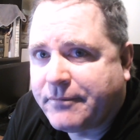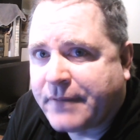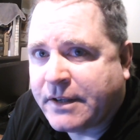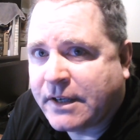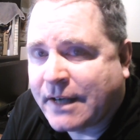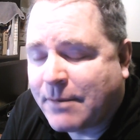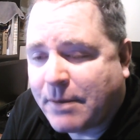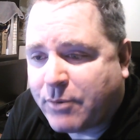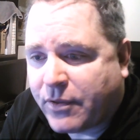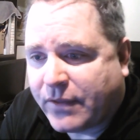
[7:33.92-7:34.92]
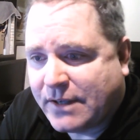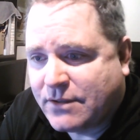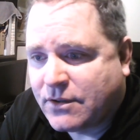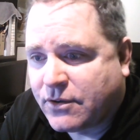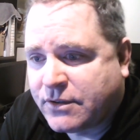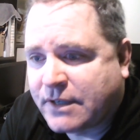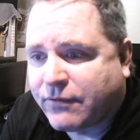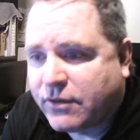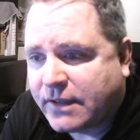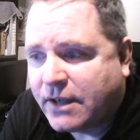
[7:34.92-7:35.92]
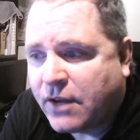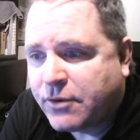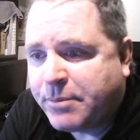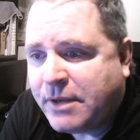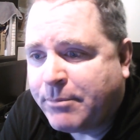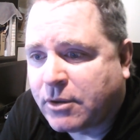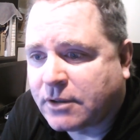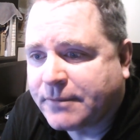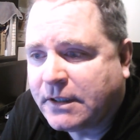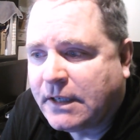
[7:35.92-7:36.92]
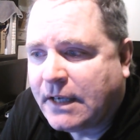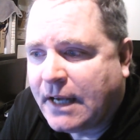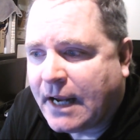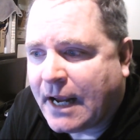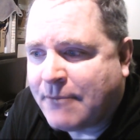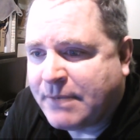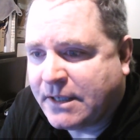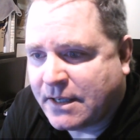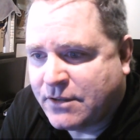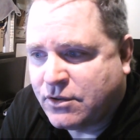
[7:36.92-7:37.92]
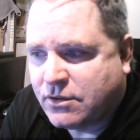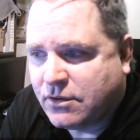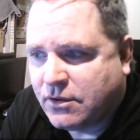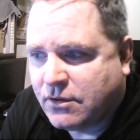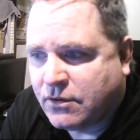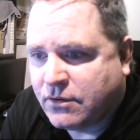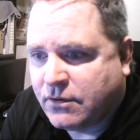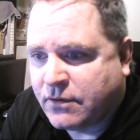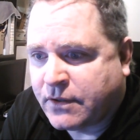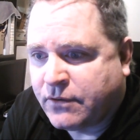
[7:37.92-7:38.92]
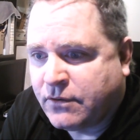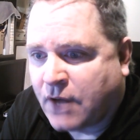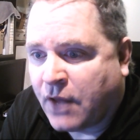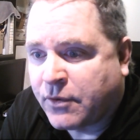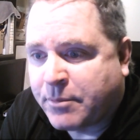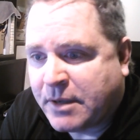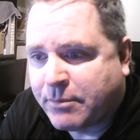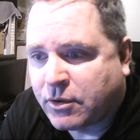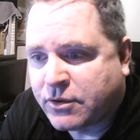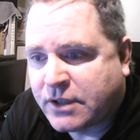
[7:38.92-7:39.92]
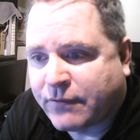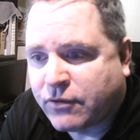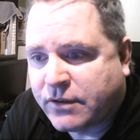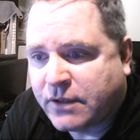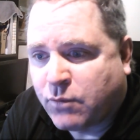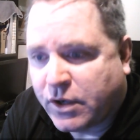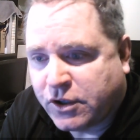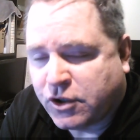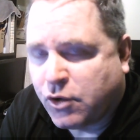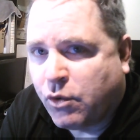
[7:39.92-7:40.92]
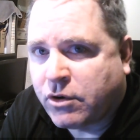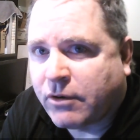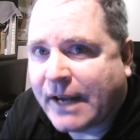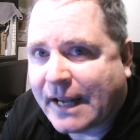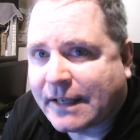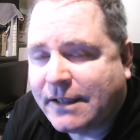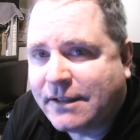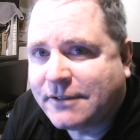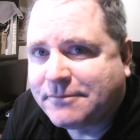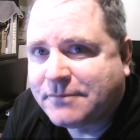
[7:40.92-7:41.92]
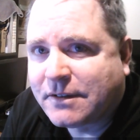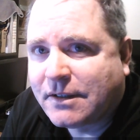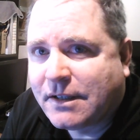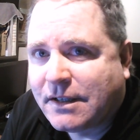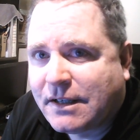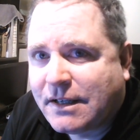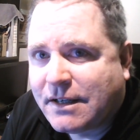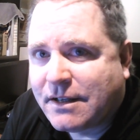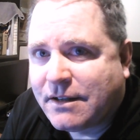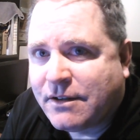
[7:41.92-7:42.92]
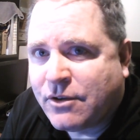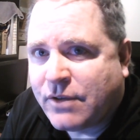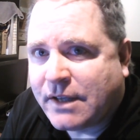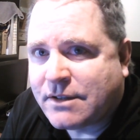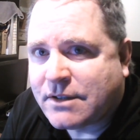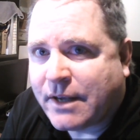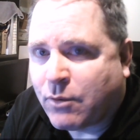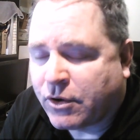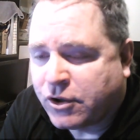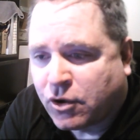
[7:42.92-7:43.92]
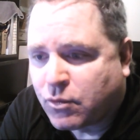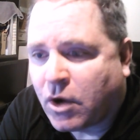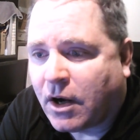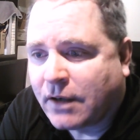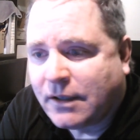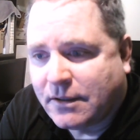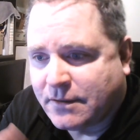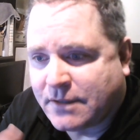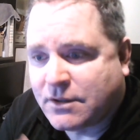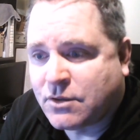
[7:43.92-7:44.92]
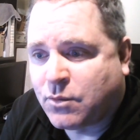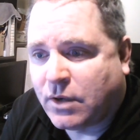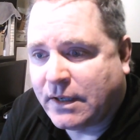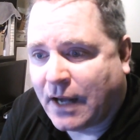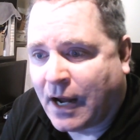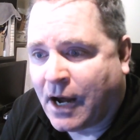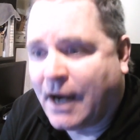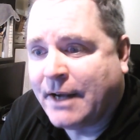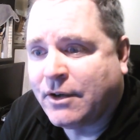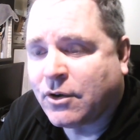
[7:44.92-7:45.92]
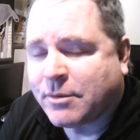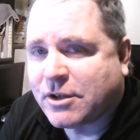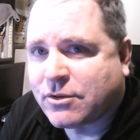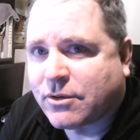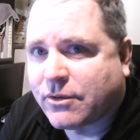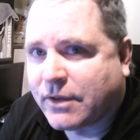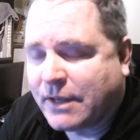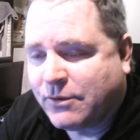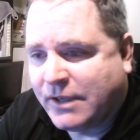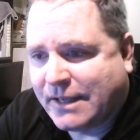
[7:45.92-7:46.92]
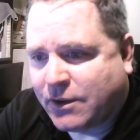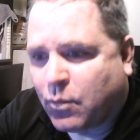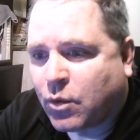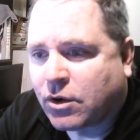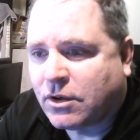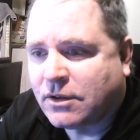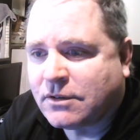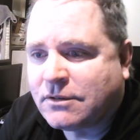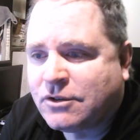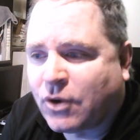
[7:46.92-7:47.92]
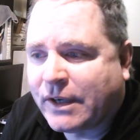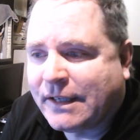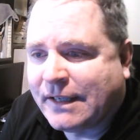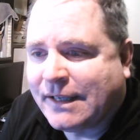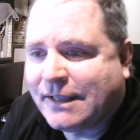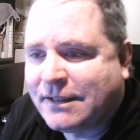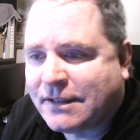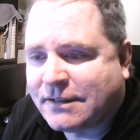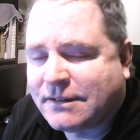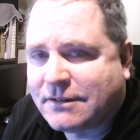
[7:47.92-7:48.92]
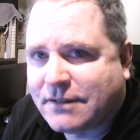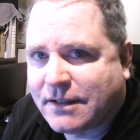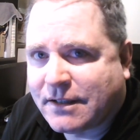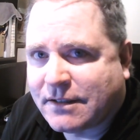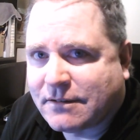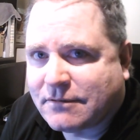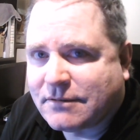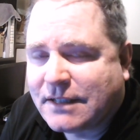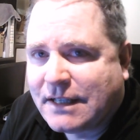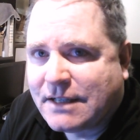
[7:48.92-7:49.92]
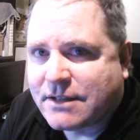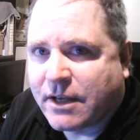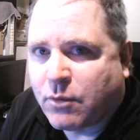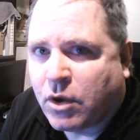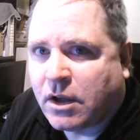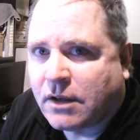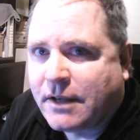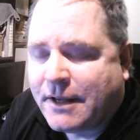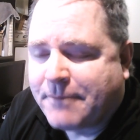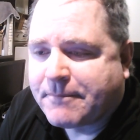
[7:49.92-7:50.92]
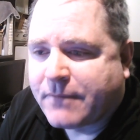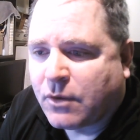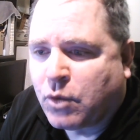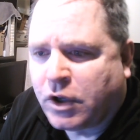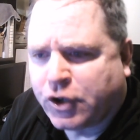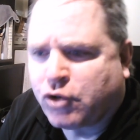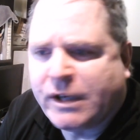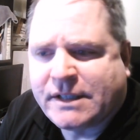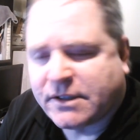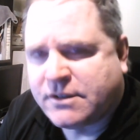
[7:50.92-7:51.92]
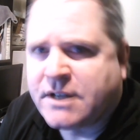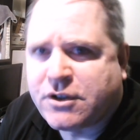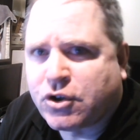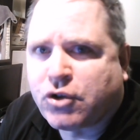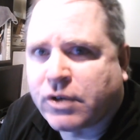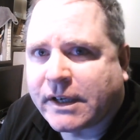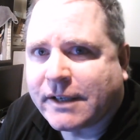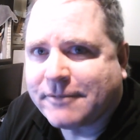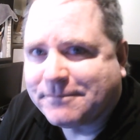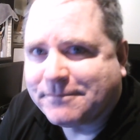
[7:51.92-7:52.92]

And you come up with things that are different than other people. And because other people are different than what you created, you then say, well, you're wrong, this is what I know to be truth. And then we get the world joining in and, and saying, well, we'll agree to disagree.